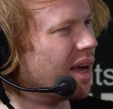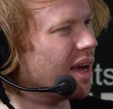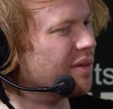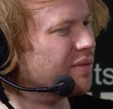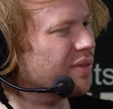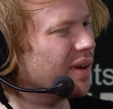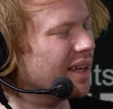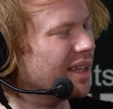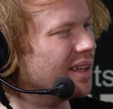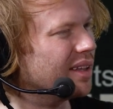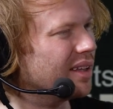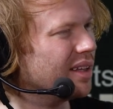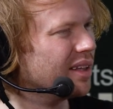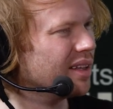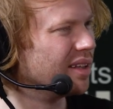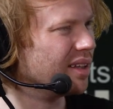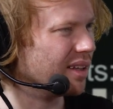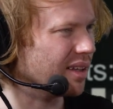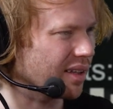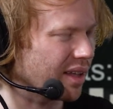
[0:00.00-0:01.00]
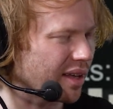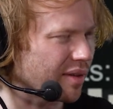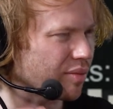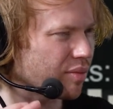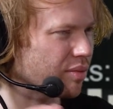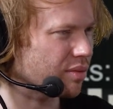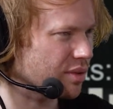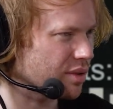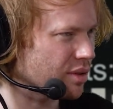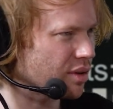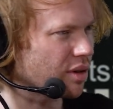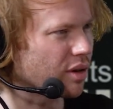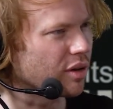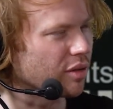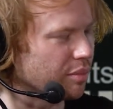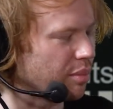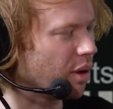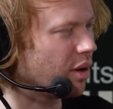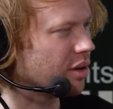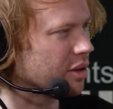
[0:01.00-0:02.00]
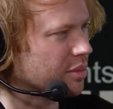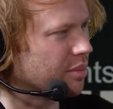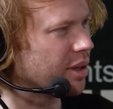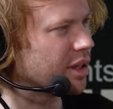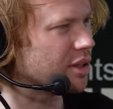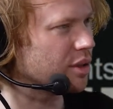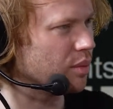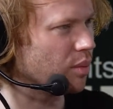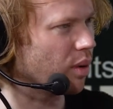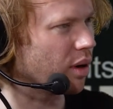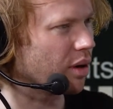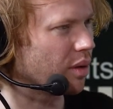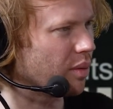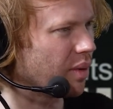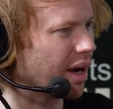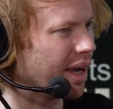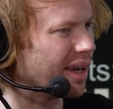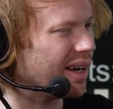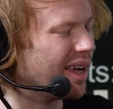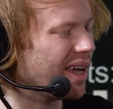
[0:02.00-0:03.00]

I find life's curveballs makes you want to write.